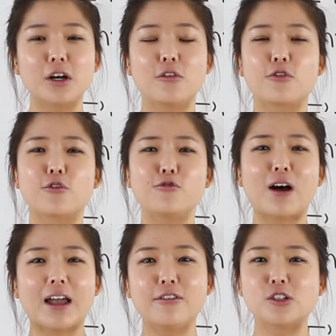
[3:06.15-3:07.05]
for
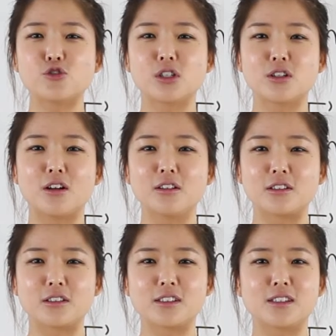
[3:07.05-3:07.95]

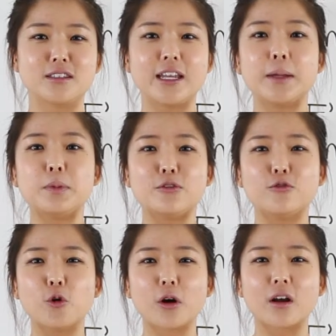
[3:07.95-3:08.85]
$500 the day
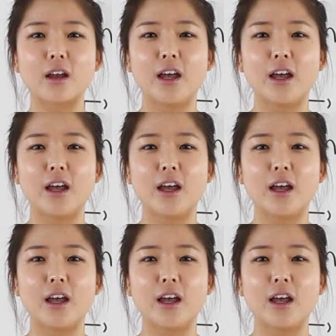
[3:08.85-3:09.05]
before.